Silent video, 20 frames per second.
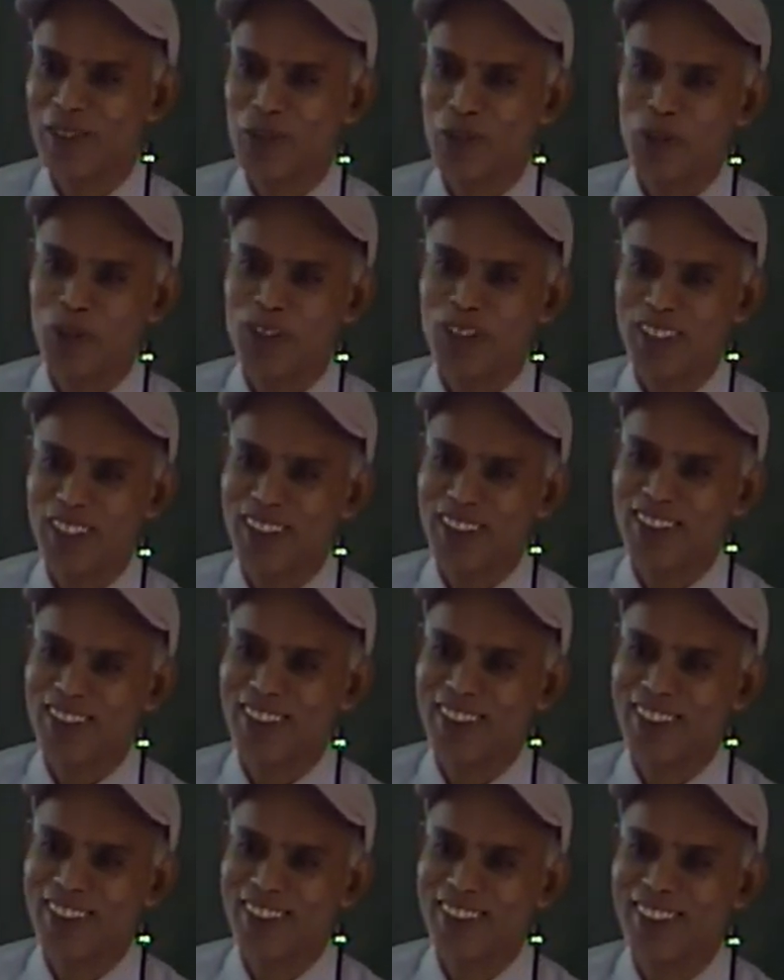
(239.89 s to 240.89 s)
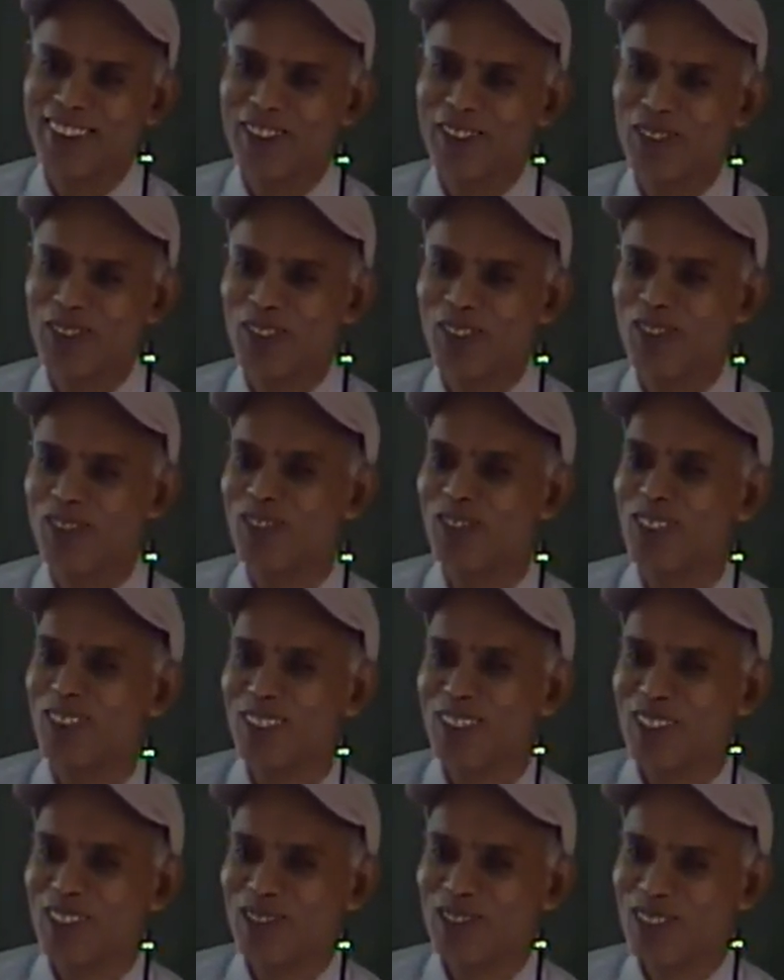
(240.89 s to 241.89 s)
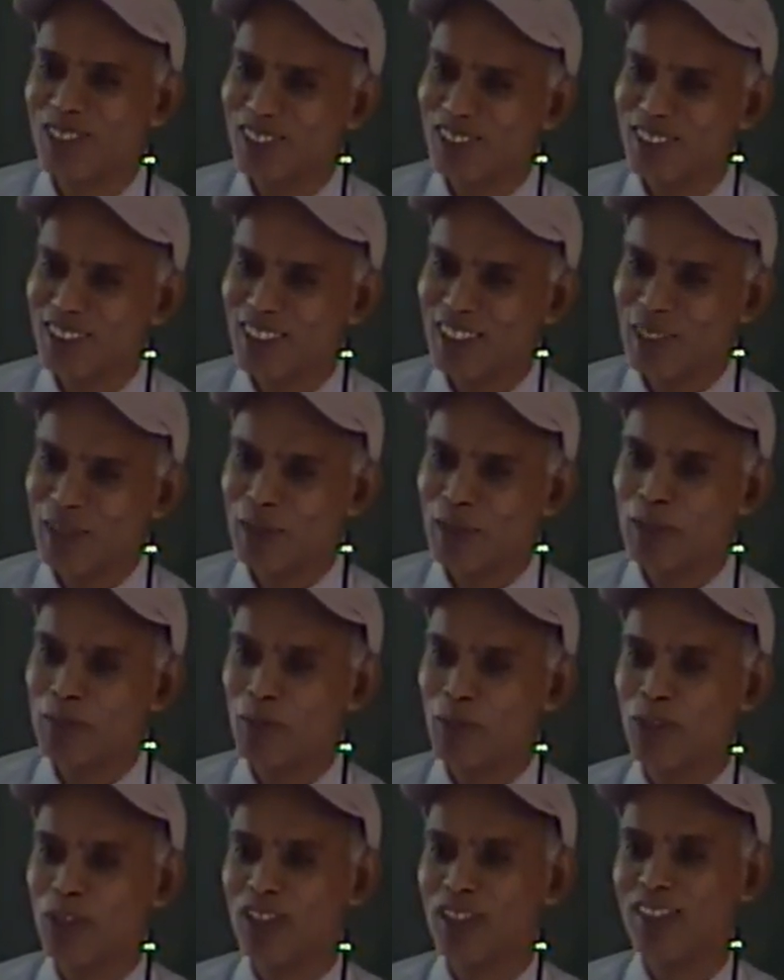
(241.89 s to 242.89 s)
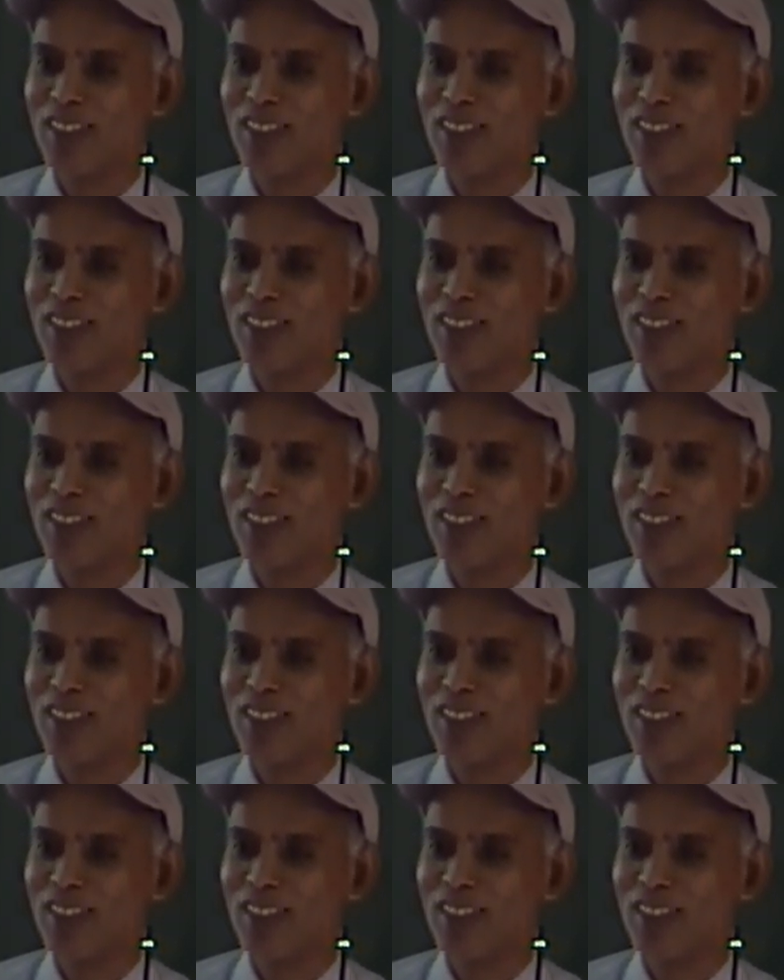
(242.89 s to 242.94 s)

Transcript: 12:10 rather than at 12, because they have that product